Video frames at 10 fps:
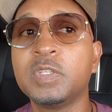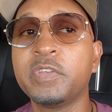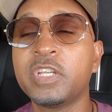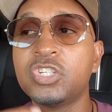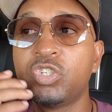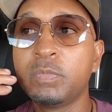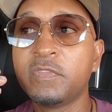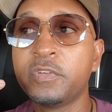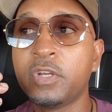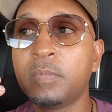If you get a dream
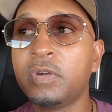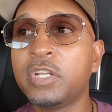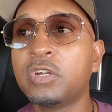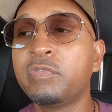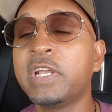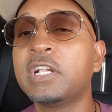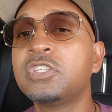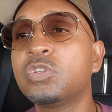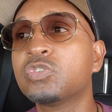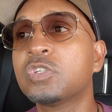of a number, in a
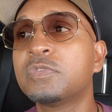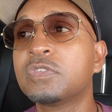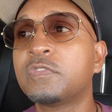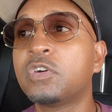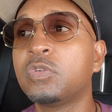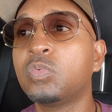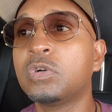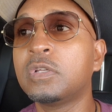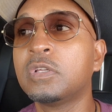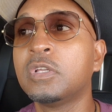reality, those numbers have already
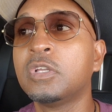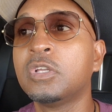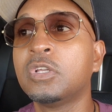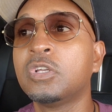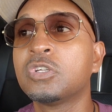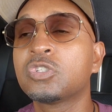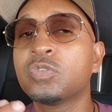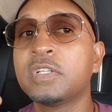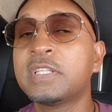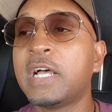won.
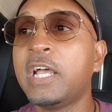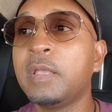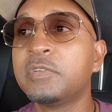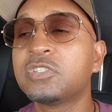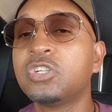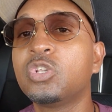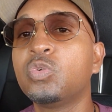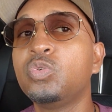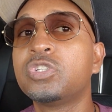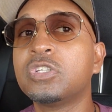So the time is an
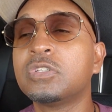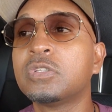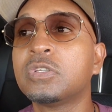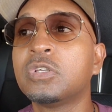illusion.